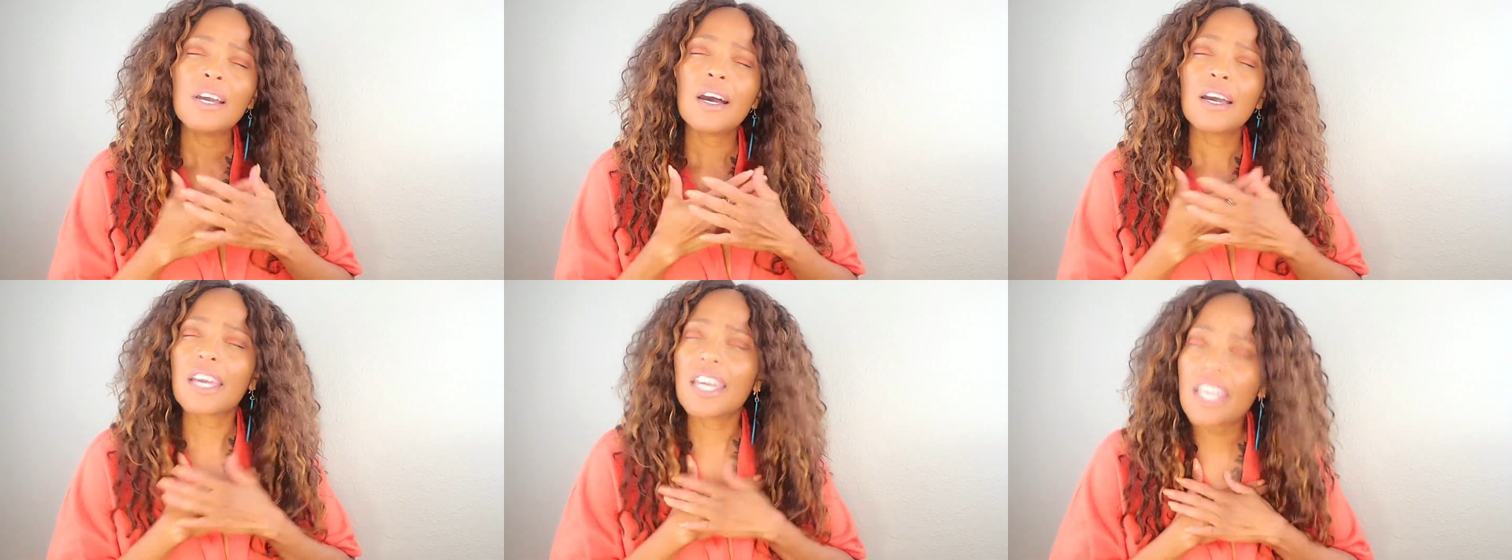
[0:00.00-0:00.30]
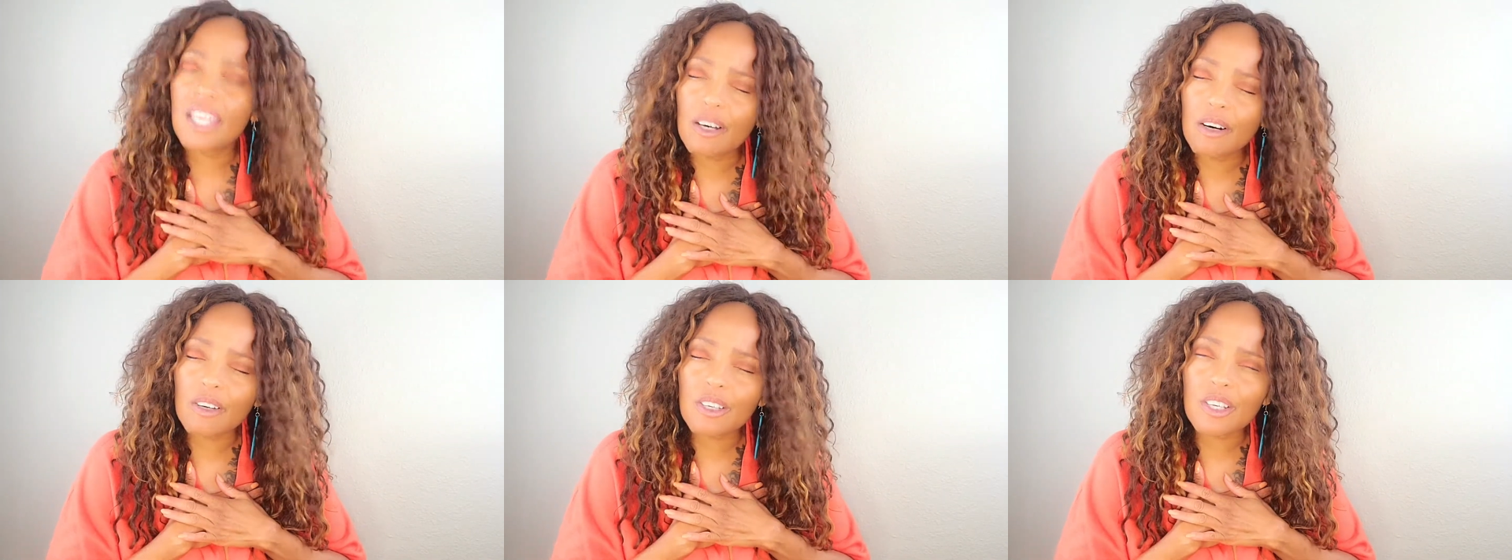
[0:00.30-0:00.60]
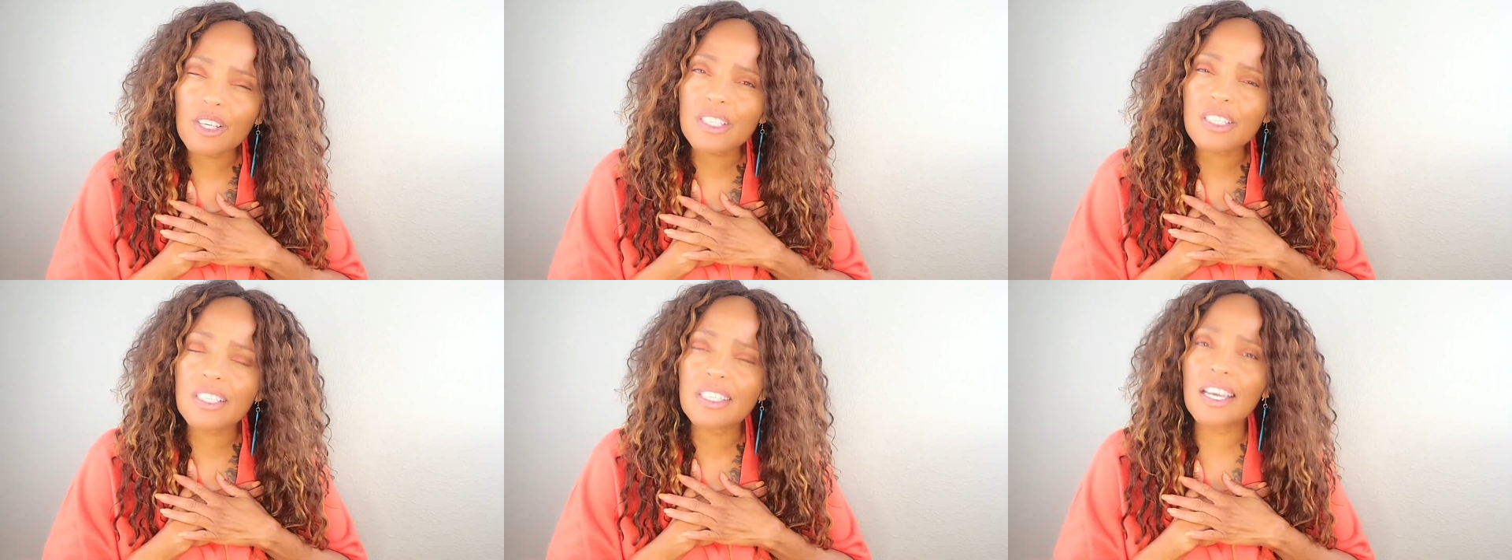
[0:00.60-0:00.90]
heal
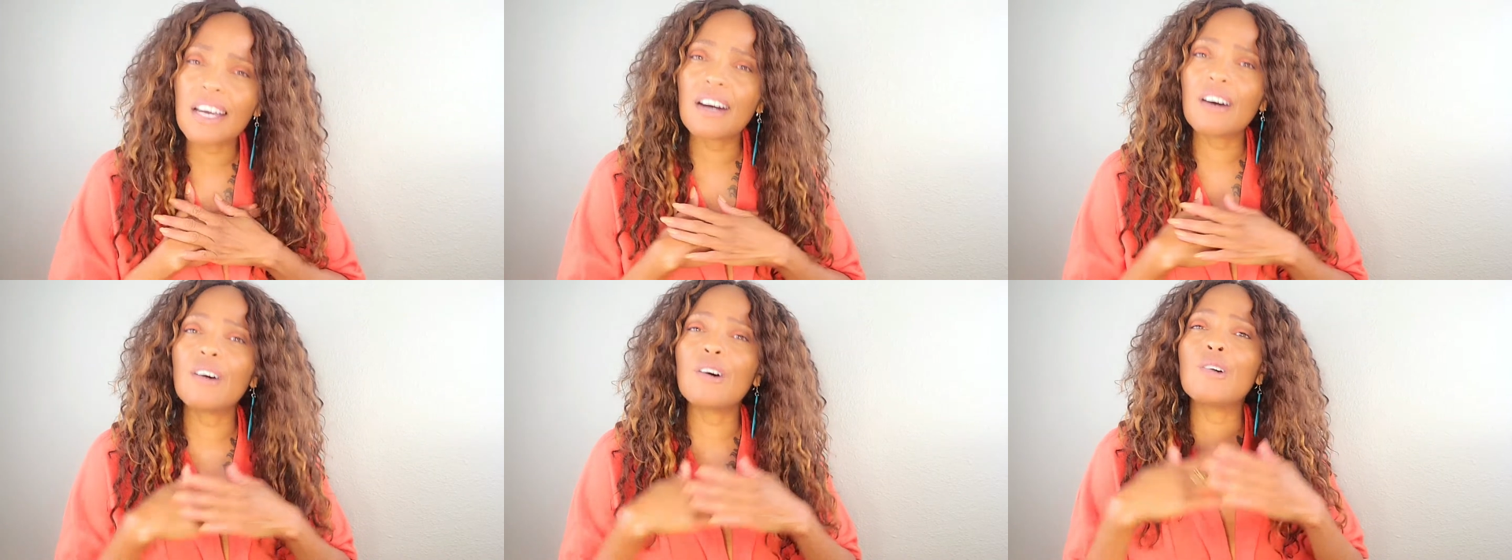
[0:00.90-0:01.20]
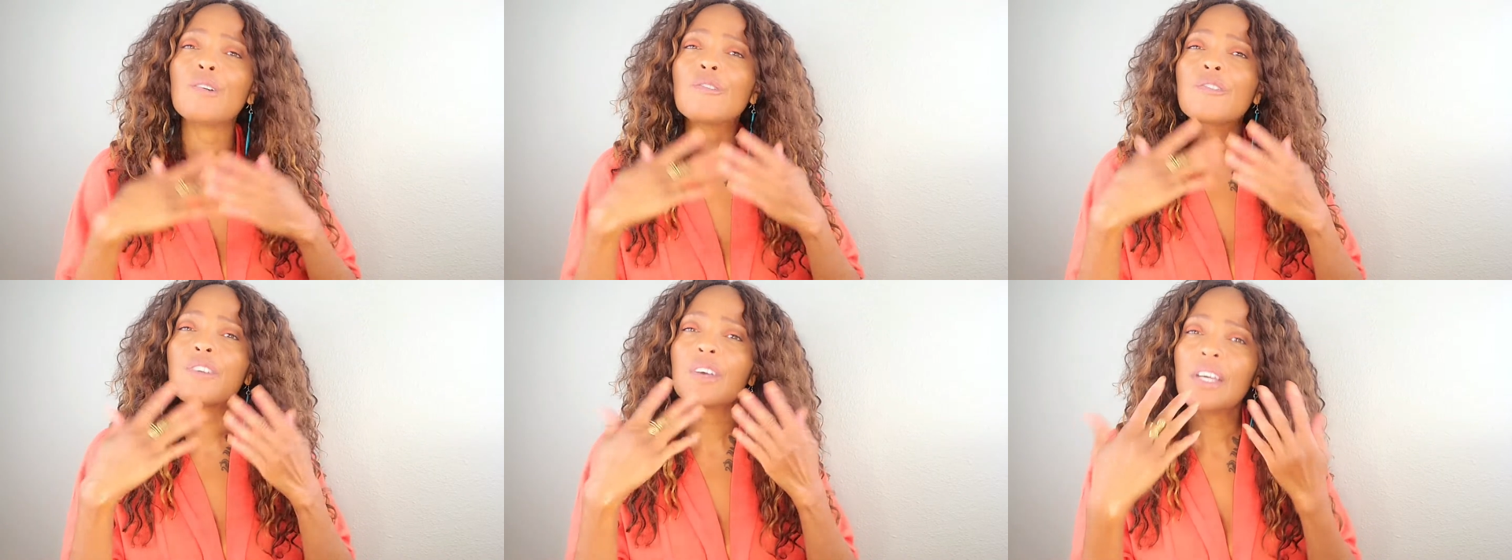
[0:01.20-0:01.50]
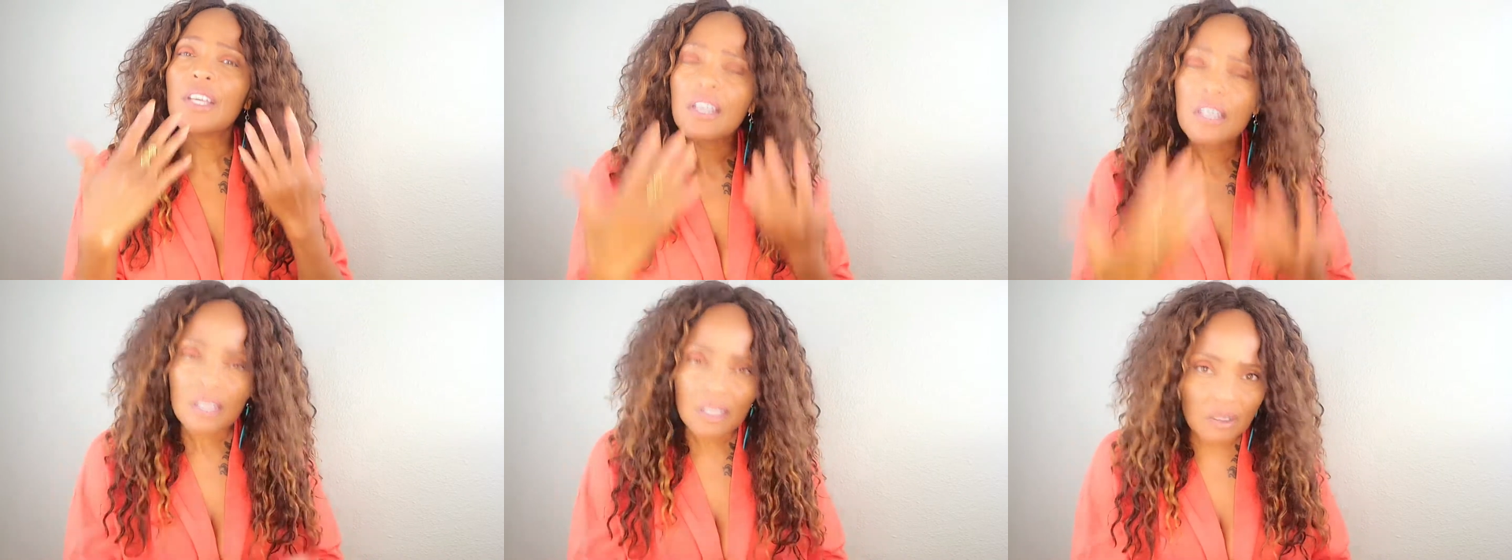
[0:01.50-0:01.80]
yourself,
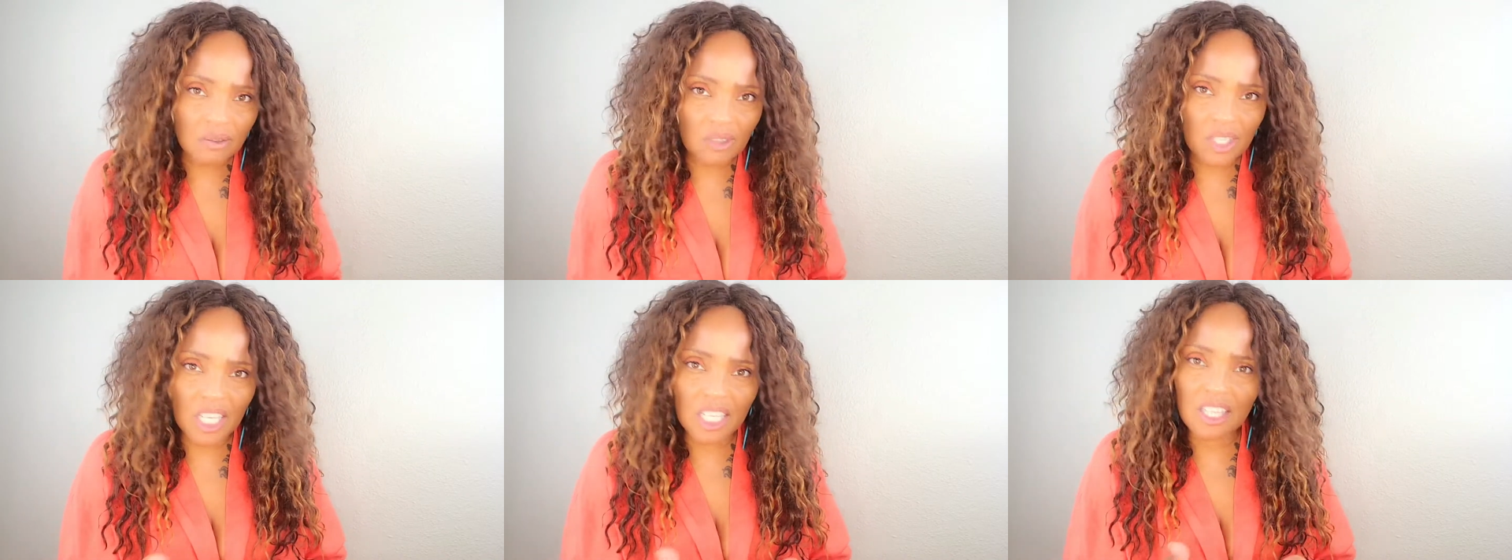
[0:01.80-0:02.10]
get